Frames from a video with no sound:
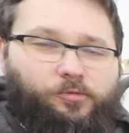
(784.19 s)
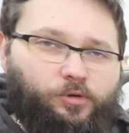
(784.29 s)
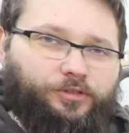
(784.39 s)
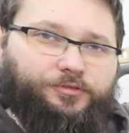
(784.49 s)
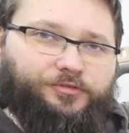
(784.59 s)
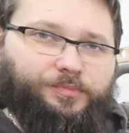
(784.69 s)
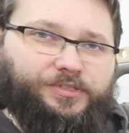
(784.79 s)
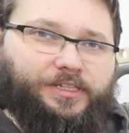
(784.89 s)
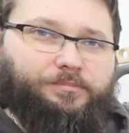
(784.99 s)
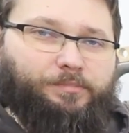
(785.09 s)

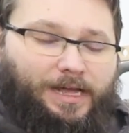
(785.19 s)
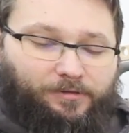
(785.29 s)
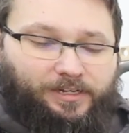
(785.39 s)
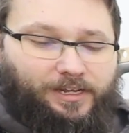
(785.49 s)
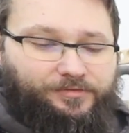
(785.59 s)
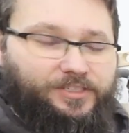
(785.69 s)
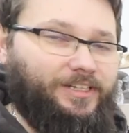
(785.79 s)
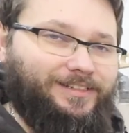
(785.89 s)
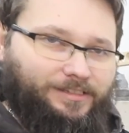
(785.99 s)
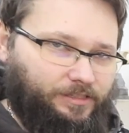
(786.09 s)
100% power, and I've
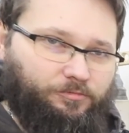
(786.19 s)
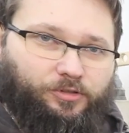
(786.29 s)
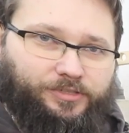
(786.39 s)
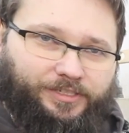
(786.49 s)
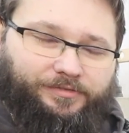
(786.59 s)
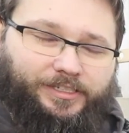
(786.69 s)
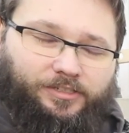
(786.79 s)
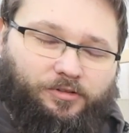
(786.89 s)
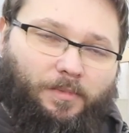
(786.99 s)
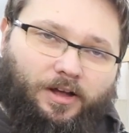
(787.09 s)
seen it was leaving
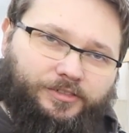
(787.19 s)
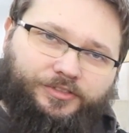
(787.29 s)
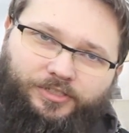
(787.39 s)
no marks.